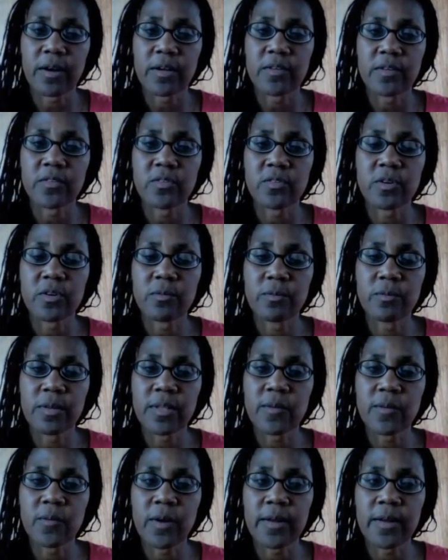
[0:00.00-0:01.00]
And so you really
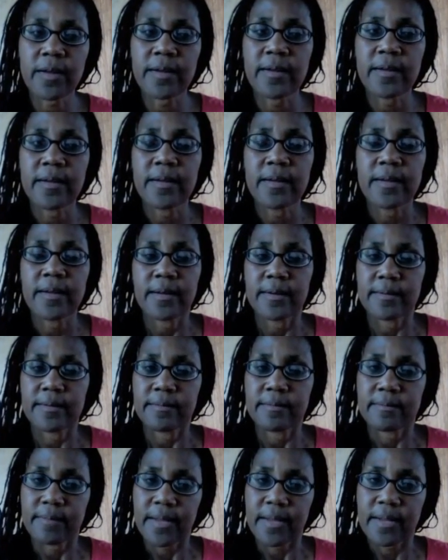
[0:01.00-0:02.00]
want to
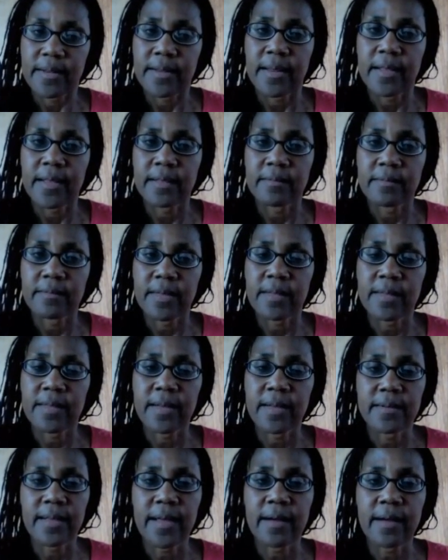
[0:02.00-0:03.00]
kind of nail
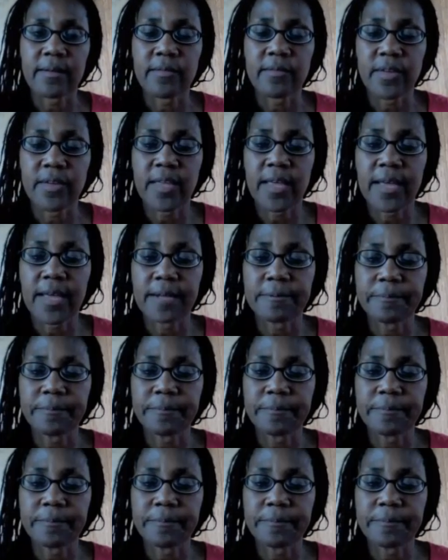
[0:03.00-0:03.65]
that down if you can.